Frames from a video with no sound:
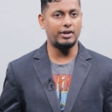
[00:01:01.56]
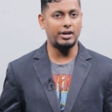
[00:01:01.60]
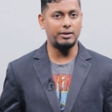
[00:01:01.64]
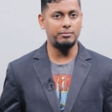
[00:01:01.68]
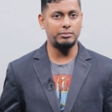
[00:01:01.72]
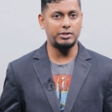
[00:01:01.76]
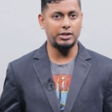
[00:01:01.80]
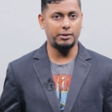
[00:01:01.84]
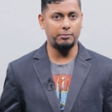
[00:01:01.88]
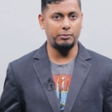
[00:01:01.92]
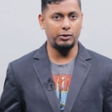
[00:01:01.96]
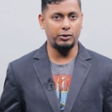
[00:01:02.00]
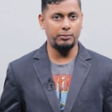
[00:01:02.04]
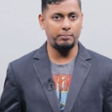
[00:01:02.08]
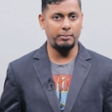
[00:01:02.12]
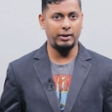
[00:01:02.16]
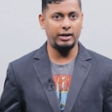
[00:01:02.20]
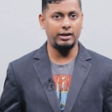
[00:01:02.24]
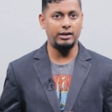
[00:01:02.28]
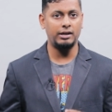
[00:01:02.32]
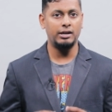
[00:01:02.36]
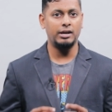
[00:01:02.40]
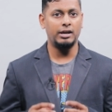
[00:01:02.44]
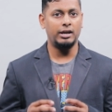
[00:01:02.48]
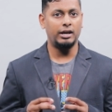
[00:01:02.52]

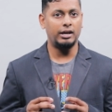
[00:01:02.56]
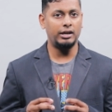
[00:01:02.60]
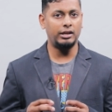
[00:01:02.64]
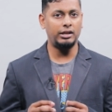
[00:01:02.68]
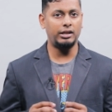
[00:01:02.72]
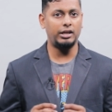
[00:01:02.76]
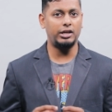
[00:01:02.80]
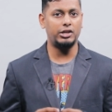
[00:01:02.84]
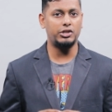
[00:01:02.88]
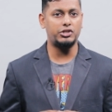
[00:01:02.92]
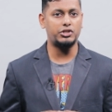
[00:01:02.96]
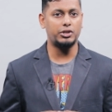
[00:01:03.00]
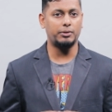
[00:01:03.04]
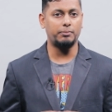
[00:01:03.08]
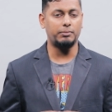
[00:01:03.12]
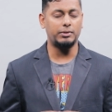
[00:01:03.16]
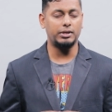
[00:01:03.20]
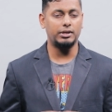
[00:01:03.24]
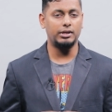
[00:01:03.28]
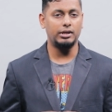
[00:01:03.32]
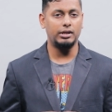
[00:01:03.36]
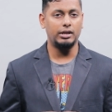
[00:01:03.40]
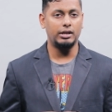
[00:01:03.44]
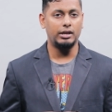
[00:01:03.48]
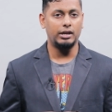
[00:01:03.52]
MWp in Egypt.
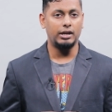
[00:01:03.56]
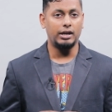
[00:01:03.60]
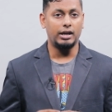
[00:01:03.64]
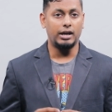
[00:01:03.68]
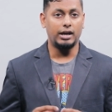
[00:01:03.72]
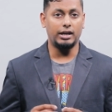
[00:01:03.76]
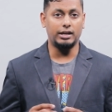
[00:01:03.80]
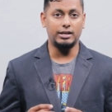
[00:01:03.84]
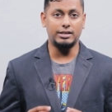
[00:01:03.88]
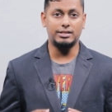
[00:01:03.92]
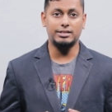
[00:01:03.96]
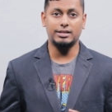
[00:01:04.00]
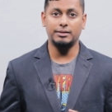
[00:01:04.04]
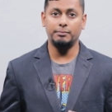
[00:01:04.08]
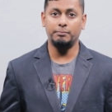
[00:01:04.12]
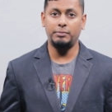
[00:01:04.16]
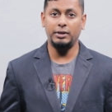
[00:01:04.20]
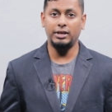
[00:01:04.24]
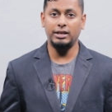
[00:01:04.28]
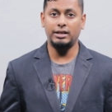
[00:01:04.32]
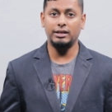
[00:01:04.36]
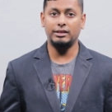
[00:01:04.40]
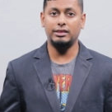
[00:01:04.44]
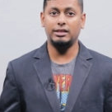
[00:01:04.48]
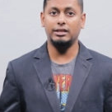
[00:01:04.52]
It has
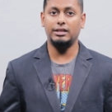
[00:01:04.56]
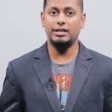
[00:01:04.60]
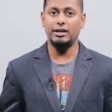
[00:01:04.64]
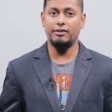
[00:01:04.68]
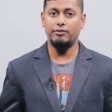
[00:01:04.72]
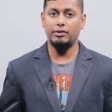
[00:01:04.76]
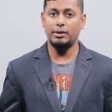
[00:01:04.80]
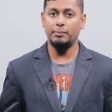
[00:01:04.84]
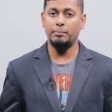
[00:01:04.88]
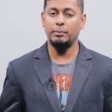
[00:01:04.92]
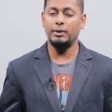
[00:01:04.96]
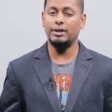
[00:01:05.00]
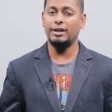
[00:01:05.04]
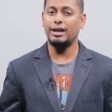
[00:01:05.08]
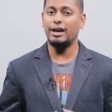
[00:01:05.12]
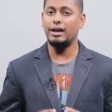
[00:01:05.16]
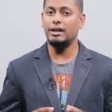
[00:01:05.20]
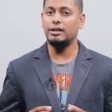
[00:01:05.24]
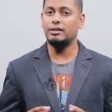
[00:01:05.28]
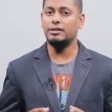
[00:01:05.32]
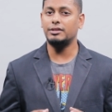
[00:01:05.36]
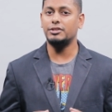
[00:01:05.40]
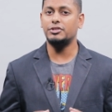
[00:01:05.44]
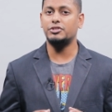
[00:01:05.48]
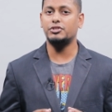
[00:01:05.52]
completed the development
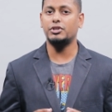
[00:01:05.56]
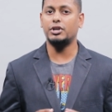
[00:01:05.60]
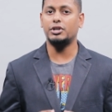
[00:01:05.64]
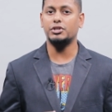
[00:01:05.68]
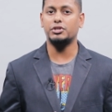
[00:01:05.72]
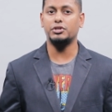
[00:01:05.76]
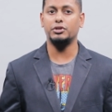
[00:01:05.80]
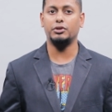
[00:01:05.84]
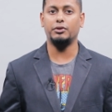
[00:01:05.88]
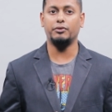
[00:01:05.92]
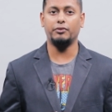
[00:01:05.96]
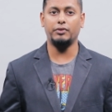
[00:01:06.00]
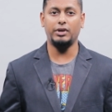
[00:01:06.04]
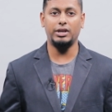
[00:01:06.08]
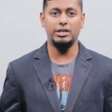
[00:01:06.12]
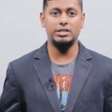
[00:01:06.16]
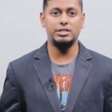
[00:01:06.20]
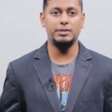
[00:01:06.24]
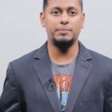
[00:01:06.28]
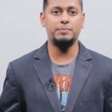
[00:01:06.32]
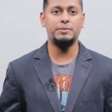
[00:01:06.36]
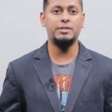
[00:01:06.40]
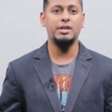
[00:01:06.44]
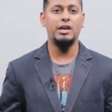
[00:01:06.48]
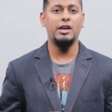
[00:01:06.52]
and construction of
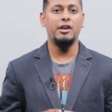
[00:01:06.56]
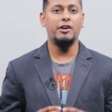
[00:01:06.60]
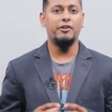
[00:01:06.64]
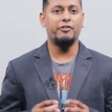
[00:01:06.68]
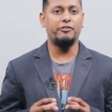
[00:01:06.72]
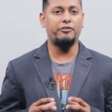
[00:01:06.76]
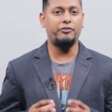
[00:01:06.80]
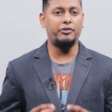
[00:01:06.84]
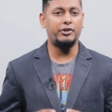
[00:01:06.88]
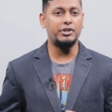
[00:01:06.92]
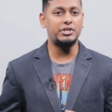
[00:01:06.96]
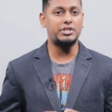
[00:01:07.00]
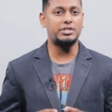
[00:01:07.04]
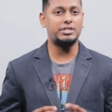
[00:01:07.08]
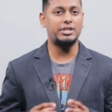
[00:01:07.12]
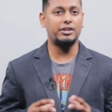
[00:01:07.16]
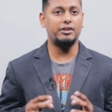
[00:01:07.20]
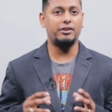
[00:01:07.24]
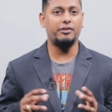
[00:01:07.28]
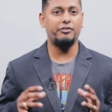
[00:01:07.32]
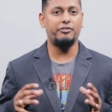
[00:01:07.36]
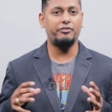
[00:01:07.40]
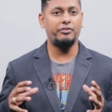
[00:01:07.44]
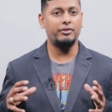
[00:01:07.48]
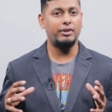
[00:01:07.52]
Egypt's first
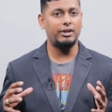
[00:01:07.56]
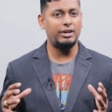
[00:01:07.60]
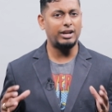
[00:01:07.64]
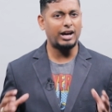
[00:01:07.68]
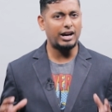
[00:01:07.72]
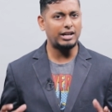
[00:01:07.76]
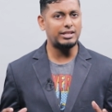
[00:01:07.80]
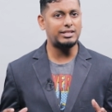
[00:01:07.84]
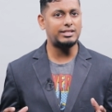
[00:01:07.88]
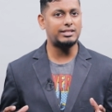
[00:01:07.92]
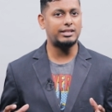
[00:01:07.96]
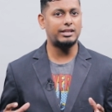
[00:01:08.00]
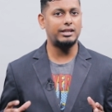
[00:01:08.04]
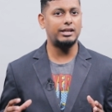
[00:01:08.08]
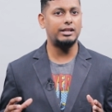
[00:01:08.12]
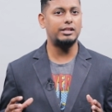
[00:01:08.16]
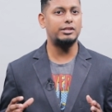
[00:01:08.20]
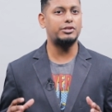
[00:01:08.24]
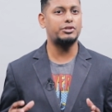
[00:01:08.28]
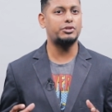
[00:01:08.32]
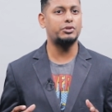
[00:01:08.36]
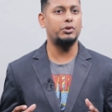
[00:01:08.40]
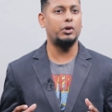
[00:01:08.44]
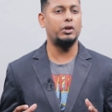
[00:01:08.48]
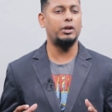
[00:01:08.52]

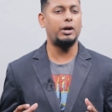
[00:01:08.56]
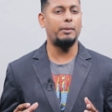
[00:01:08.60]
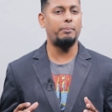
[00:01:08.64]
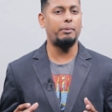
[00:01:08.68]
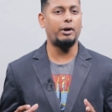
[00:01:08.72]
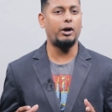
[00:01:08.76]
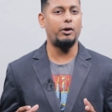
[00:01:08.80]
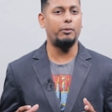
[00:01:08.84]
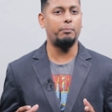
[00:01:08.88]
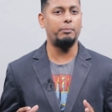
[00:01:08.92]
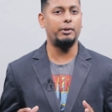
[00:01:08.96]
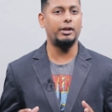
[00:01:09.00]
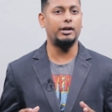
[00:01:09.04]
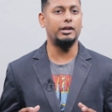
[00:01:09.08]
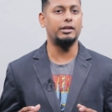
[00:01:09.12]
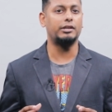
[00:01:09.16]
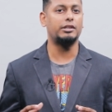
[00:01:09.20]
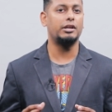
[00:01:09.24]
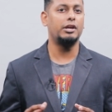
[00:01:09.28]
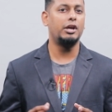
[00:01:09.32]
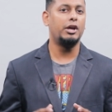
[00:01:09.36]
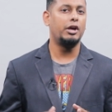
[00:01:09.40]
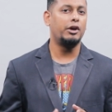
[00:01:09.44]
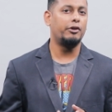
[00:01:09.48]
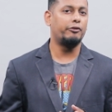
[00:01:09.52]
large-scale solar power plant,
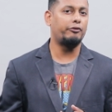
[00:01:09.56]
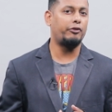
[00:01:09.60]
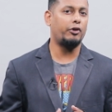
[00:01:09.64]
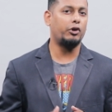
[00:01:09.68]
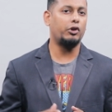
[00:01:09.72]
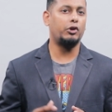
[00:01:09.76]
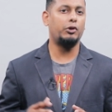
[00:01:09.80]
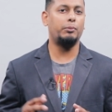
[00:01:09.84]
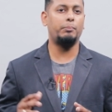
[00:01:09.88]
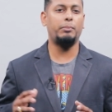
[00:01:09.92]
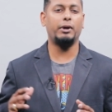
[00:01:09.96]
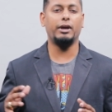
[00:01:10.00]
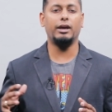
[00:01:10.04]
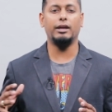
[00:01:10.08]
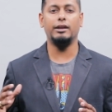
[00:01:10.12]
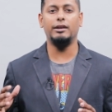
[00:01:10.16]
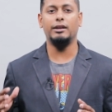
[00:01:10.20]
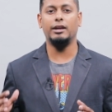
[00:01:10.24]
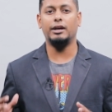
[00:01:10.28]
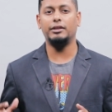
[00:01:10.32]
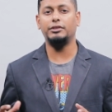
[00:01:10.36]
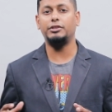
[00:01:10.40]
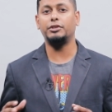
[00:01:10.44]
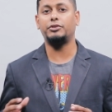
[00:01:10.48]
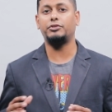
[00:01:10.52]
followed by
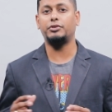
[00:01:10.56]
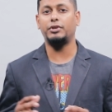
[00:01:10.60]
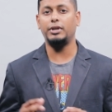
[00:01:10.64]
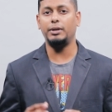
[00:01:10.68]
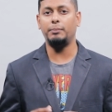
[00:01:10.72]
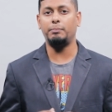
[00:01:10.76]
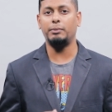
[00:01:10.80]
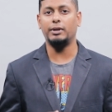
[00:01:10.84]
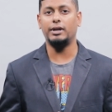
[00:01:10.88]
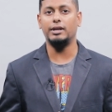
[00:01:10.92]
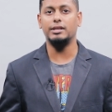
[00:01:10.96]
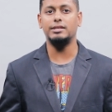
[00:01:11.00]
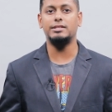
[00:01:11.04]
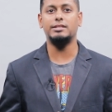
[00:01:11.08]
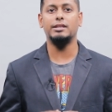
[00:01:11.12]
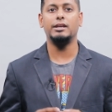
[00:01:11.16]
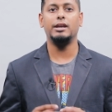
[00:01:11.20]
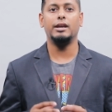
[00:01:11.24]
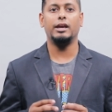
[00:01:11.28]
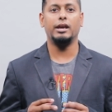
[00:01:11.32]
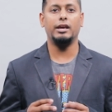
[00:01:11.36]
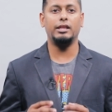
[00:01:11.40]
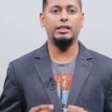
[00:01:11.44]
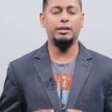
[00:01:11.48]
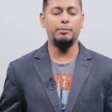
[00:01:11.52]
another 3 plants
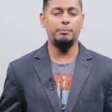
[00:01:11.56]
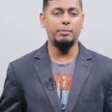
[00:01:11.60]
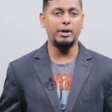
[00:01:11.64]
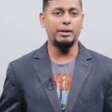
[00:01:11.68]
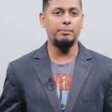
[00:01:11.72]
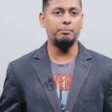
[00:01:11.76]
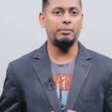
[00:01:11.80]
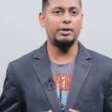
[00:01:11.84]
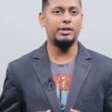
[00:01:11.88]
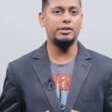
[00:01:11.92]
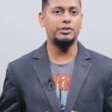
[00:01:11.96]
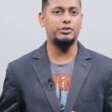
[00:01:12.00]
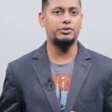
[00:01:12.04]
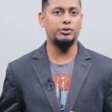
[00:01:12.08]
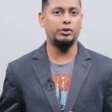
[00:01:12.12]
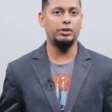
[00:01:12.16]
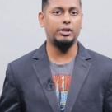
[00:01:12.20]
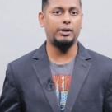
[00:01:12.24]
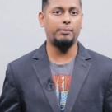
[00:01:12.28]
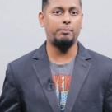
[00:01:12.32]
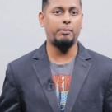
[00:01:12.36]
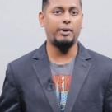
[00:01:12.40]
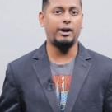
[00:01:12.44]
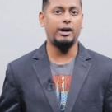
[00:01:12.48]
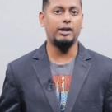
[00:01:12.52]
in the Benban
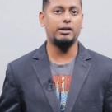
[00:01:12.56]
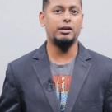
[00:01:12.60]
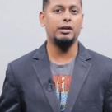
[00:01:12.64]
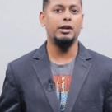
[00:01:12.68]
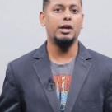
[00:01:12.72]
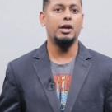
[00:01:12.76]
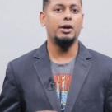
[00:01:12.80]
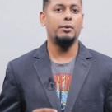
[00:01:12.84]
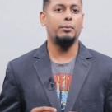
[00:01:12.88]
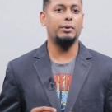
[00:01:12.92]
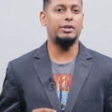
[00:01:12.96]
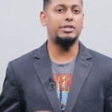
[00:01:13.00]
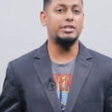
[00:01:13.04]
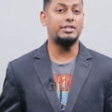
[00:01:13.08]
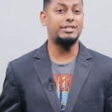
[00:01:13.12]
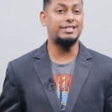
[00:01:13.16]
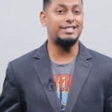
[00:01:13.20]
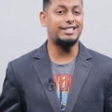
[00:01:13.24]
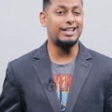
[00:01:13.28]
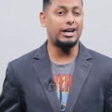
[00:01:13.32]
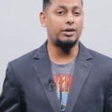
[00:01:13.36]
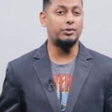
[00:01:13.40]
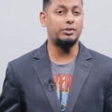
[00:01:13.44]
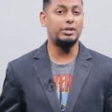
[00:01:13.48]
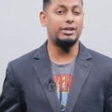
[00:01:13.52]
Solar Park, which is
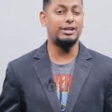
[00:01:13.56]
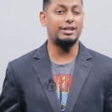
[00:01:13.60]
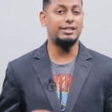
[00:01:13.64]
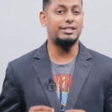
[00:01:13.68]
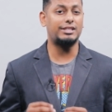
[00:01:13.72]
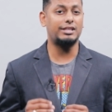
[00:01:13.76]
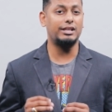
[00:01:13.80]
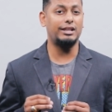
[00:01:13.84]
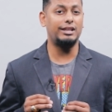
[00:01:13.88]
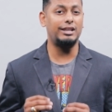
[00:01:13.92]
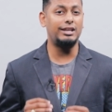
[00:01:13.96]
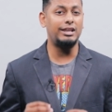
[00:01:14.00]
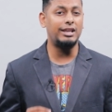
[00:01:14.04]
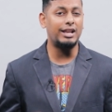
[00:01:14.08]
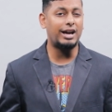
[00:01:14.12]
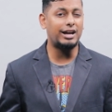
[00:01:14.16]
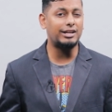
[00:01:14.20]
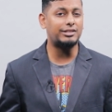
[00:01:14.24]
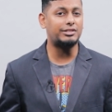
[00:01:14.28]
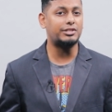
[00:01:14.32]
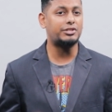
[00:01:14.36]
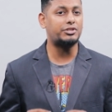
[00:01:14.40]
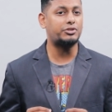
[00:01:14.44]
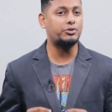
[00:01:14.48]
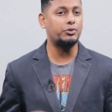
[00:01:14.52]
touted as the
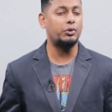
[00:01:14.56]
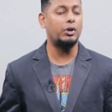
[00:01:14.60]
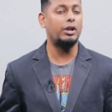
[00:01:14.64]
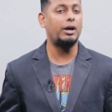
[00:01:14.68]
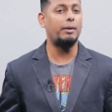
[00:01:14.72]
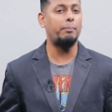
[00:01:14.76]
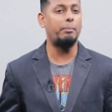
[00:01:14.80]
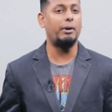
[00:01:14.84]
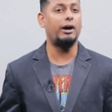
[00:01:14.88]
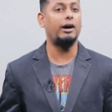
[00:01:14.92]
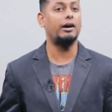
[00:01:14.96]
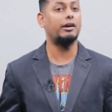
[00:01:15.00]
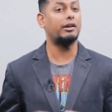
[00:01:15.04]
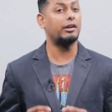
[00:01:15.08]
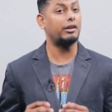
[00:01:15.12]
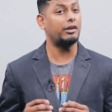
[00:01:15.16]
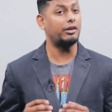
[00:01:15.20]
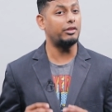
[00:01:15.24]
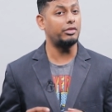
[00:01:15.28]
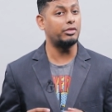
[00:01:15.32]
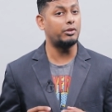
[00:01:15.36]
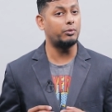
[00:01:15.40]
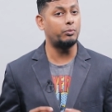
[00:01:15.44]
largest solar park in